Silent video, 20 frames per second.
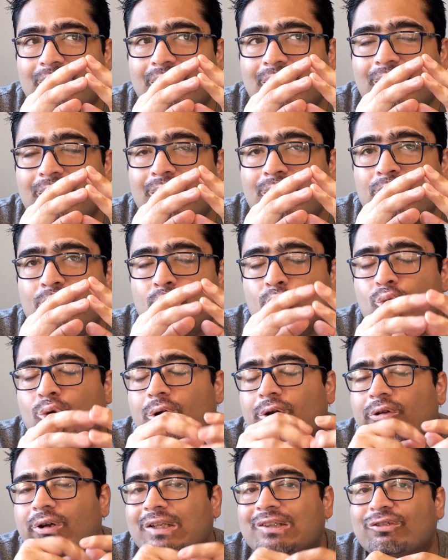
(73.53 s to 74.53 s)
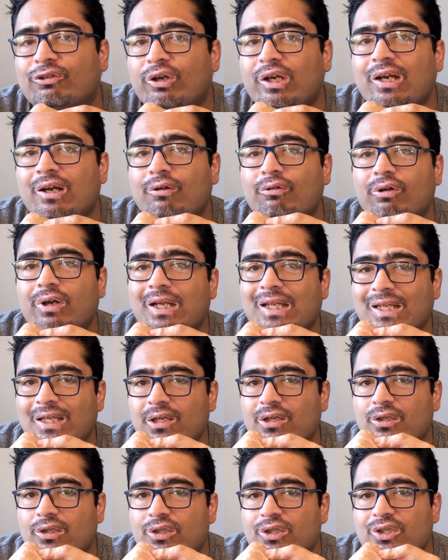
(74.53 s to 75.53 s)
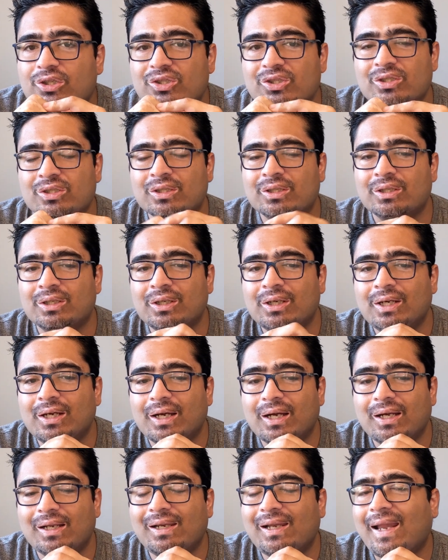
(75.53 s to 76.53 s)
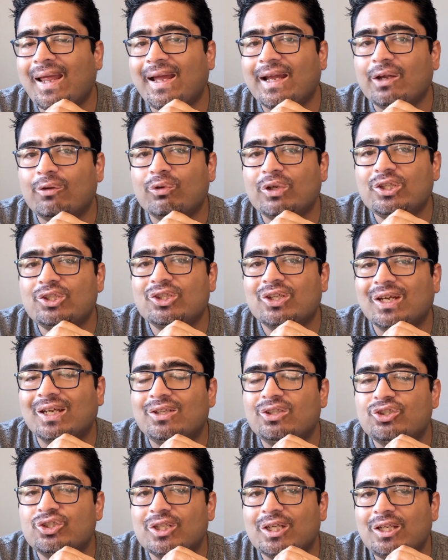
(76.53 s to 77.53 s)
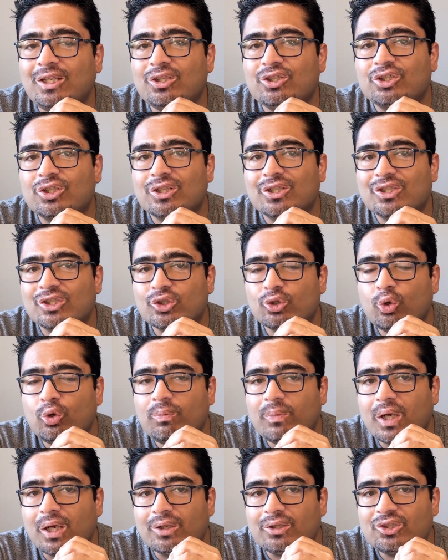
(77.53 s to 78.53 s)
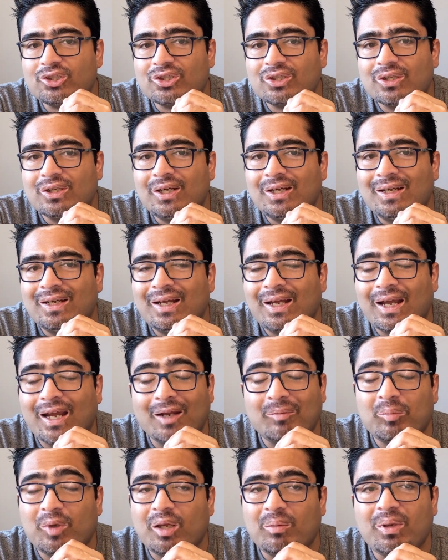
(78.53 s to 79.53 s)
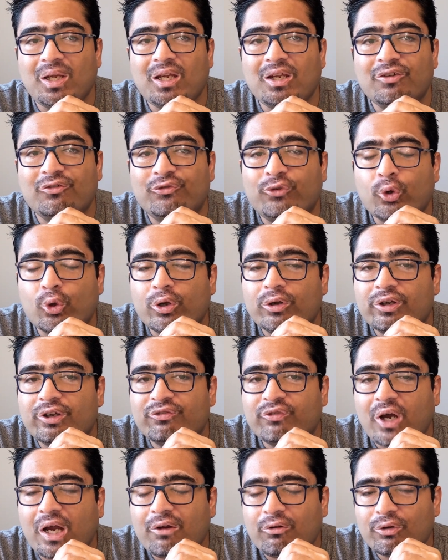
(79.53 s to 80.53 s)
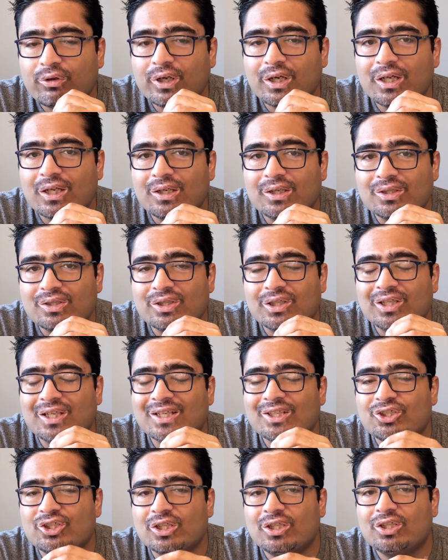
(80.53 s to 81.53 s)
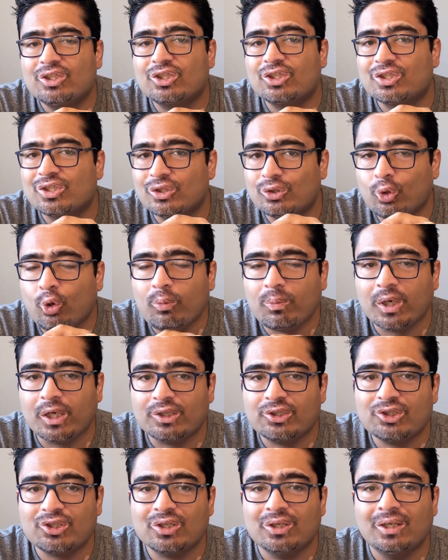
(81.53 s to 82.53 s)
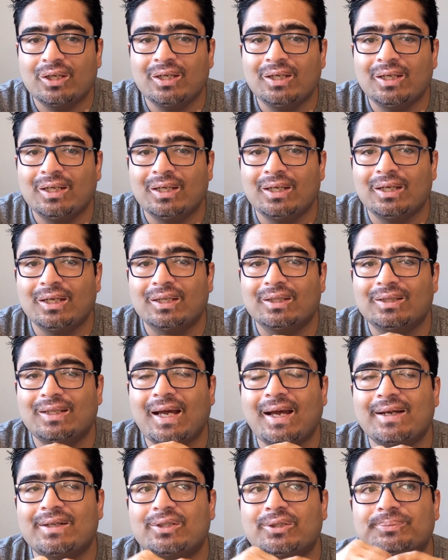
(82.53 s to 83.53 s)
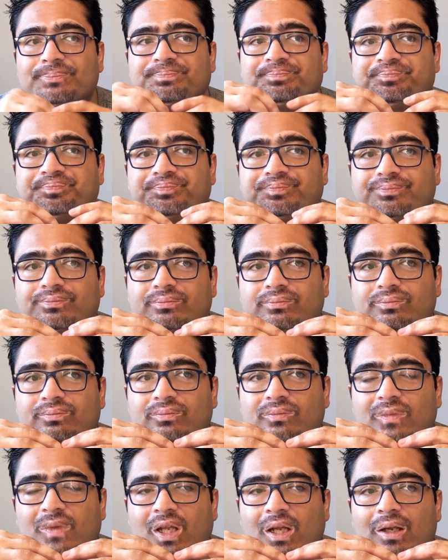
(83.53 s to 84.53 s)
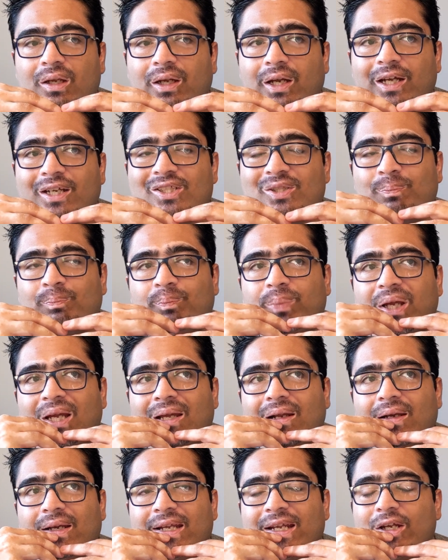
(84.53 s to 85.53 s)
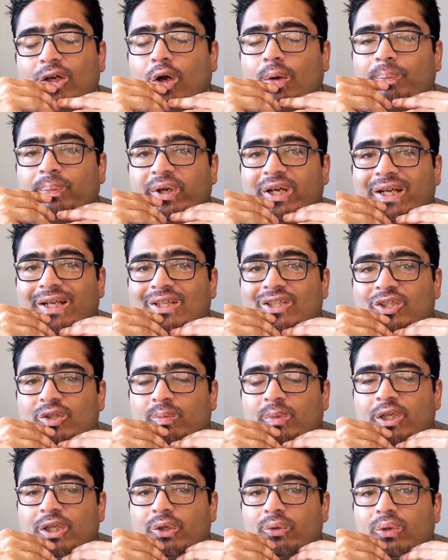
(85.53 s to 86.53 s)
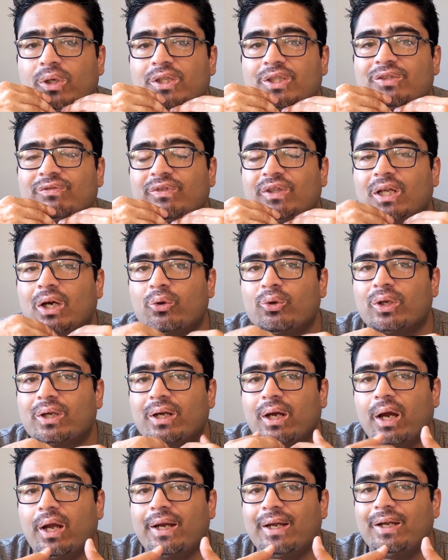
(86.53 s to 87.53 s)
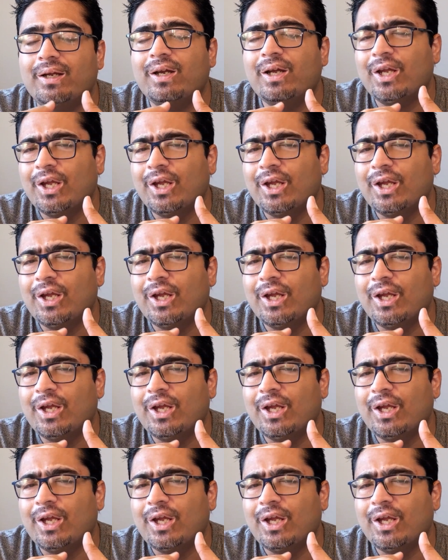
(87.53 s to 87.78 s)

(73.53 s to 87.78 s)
in 200, 300 years a language can change so much, and maybe in 400, 500 years it can change so much that it's barely comprehensible to us without a guide.